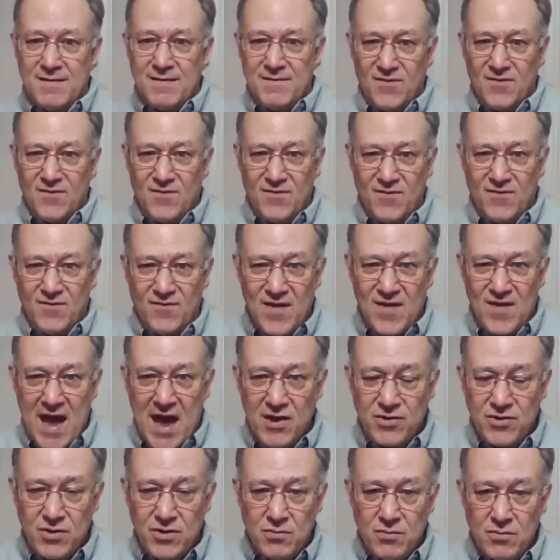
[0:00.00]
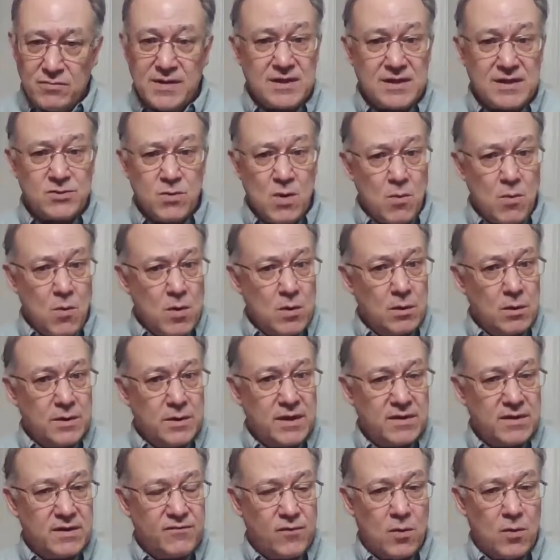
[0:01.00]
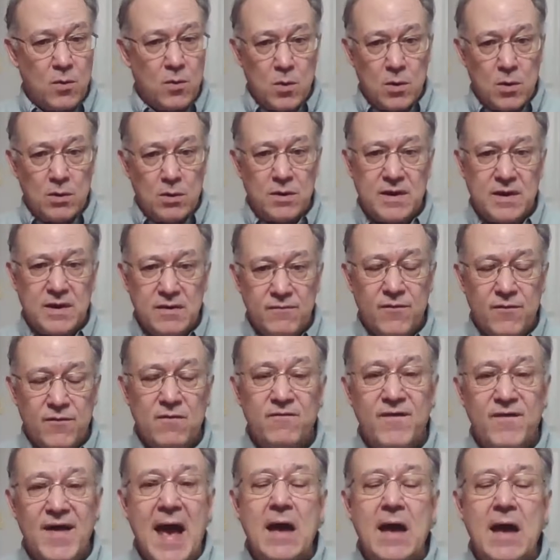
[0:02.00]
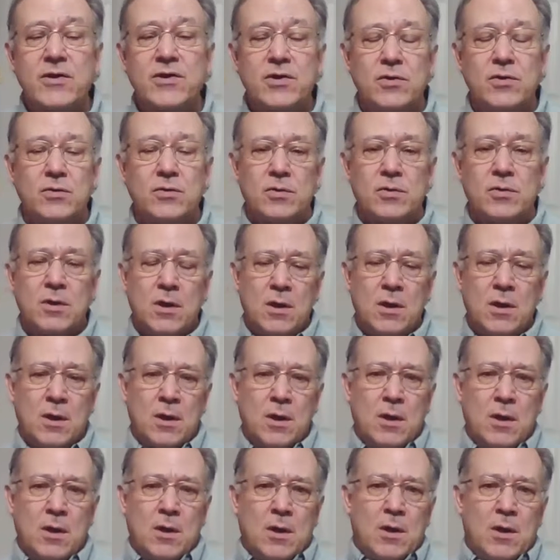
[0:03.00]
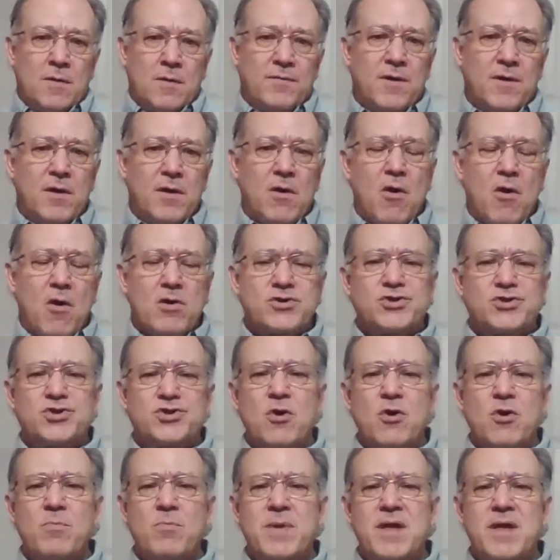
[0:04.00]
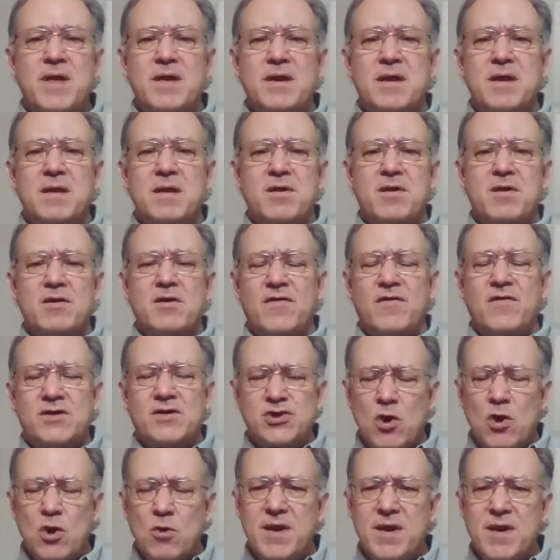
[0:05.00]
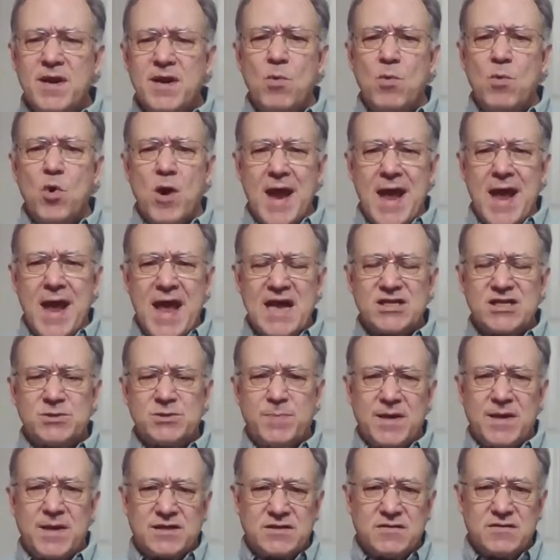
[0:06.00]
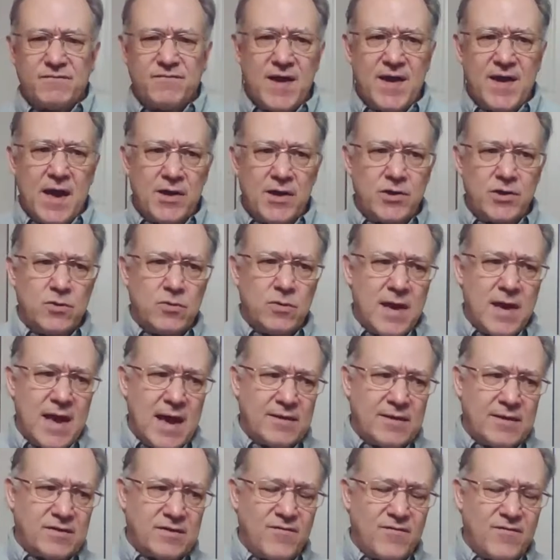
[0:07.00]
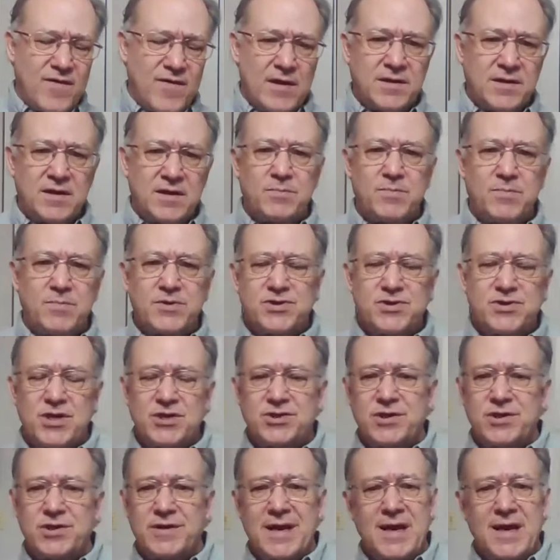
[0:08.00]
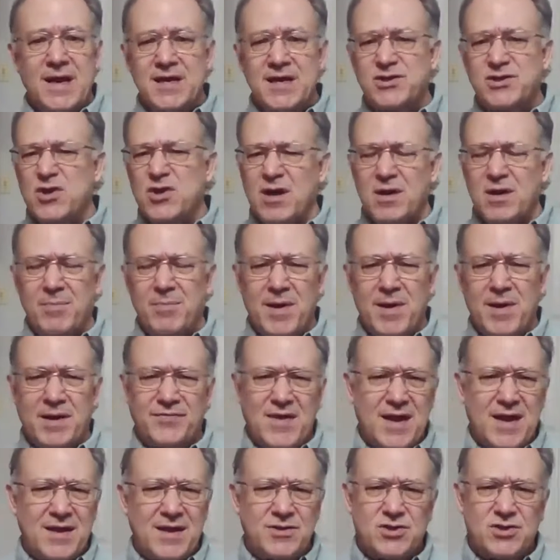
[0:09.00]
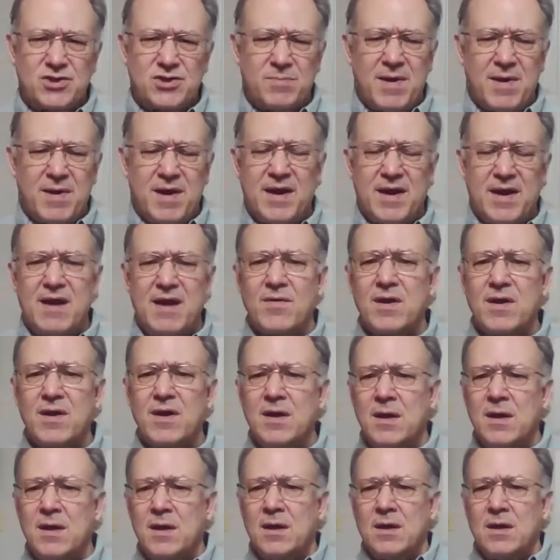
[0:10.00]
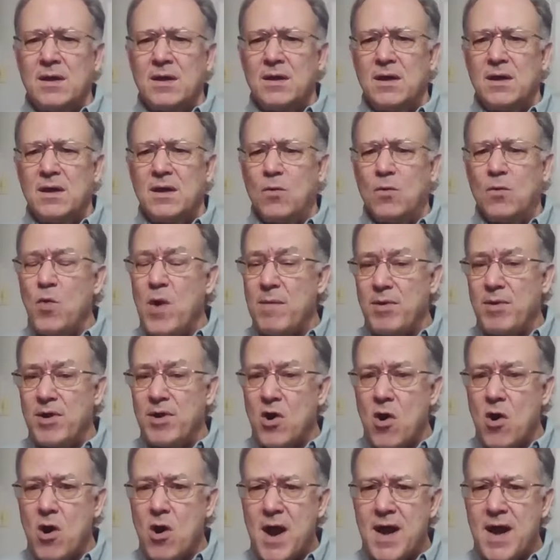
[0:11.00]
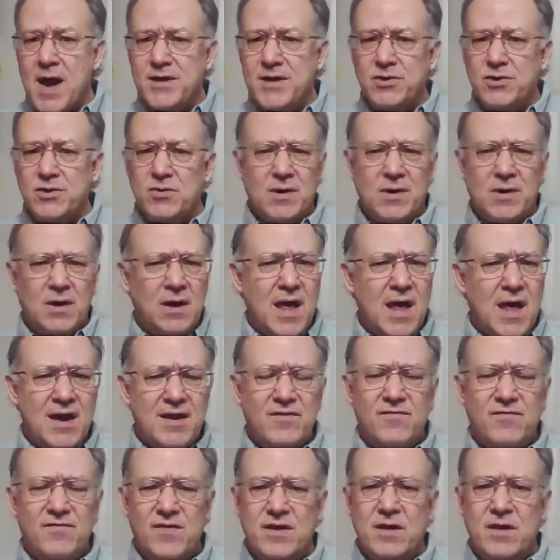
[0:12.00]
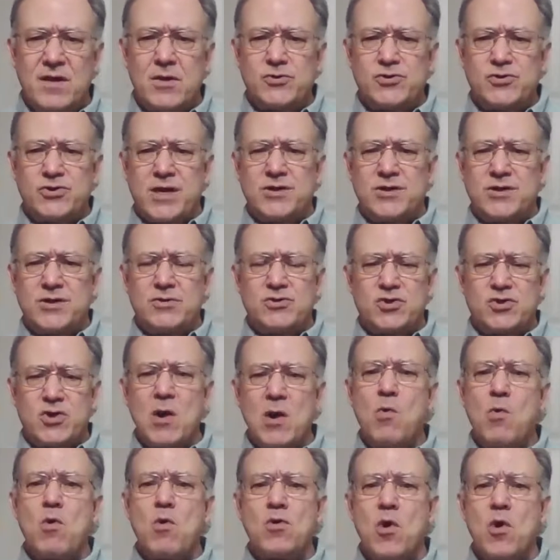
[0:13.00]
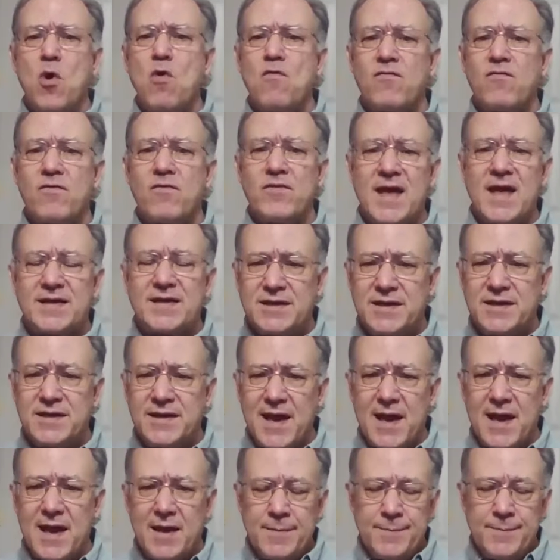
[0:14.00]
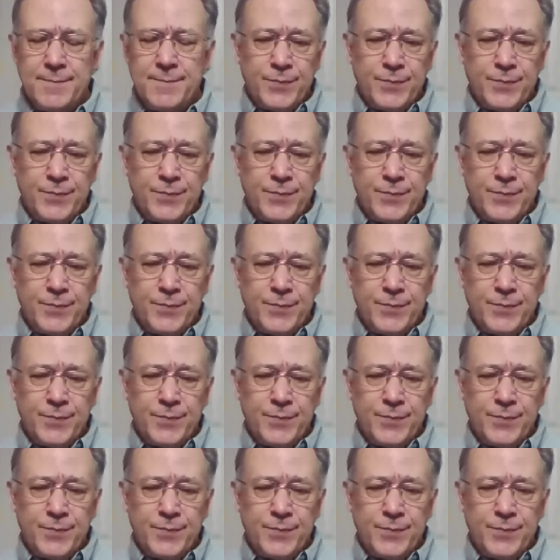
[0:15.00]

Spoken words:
Value. That's what we're looking for. We're looking for value. There are so many more aspects of value at the founding position, and I talk about that in just about every webinar I do and a lot of the videos I do, so I won't go over that today.